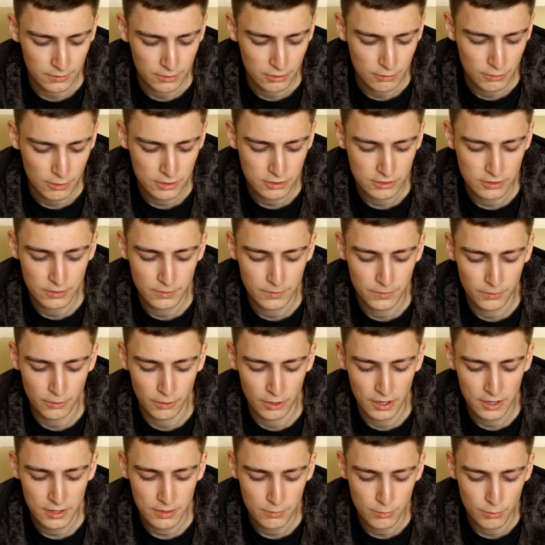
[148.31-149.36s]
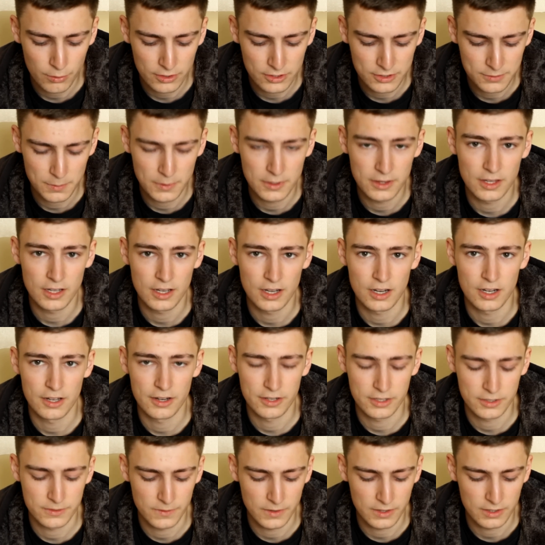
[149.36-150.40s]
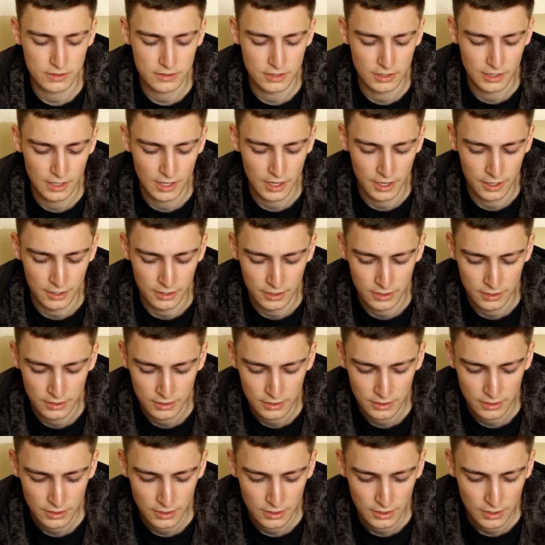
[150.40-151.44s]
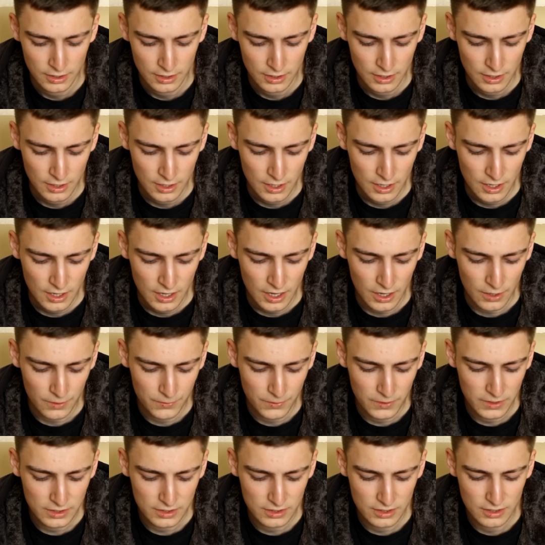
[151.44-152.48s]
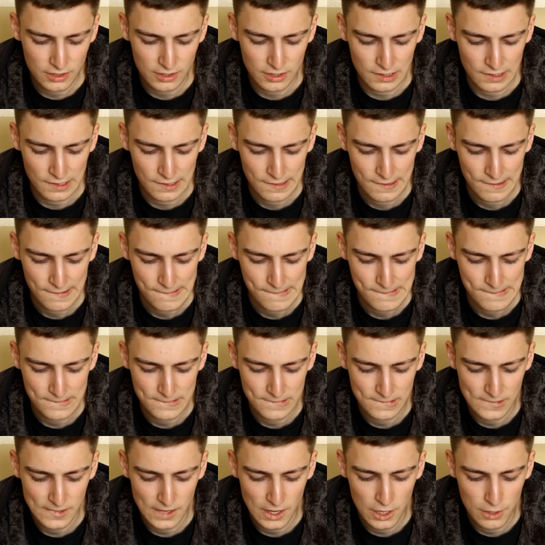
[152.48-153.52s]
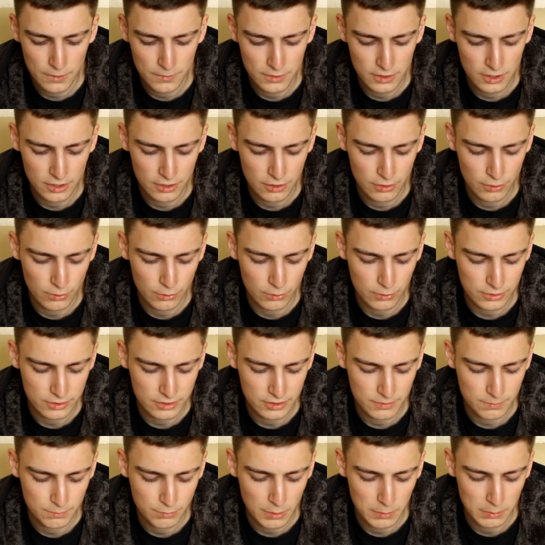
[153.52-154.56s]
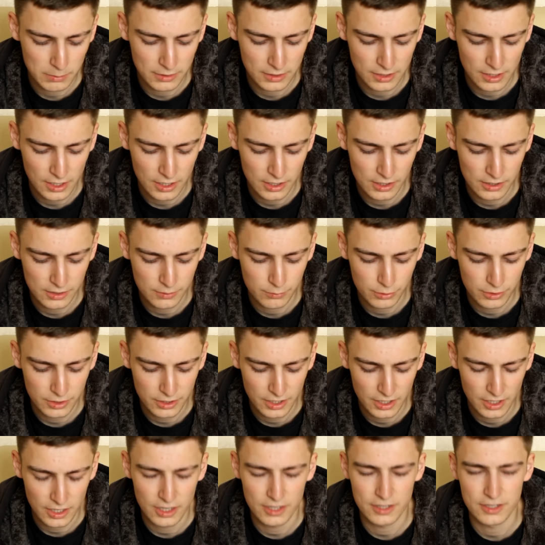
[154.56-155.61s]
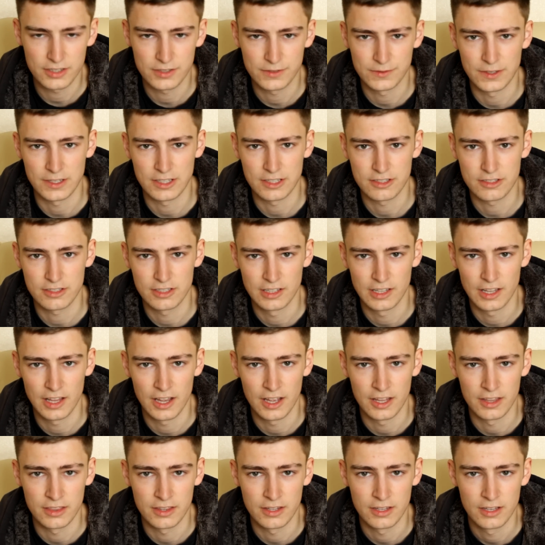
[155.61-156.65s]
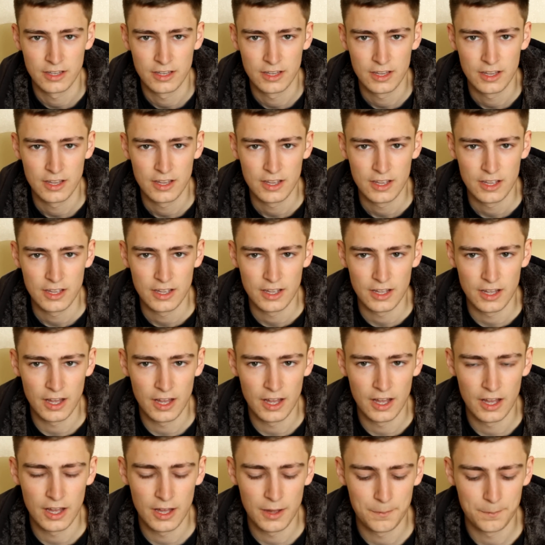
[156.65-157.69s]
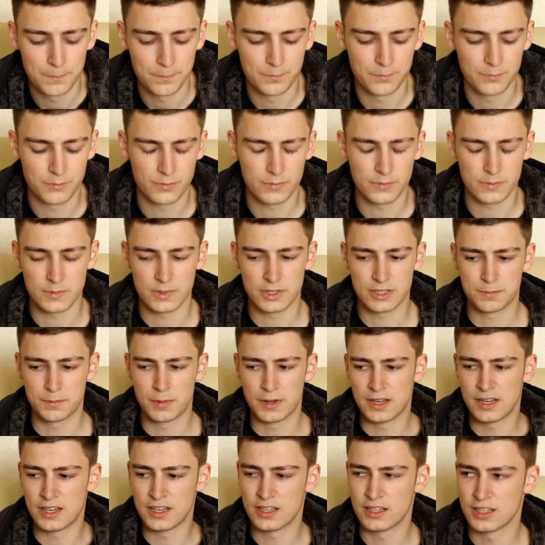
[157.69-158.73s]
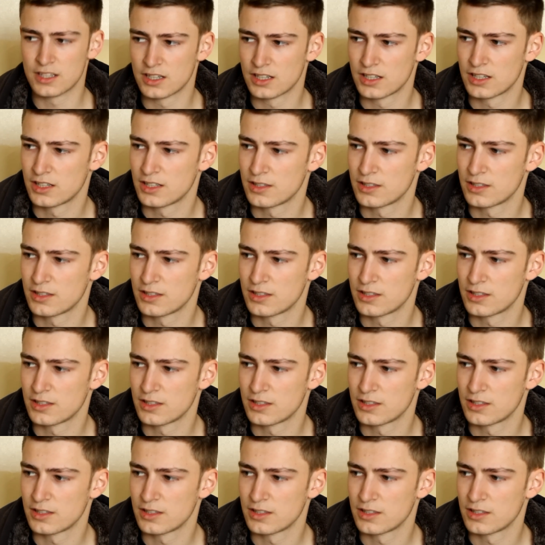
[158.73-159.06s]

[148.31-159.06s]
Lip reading: Question 3. What has been the hardest thing to learn? I think that over the course, probably one of the hardest things to learn has been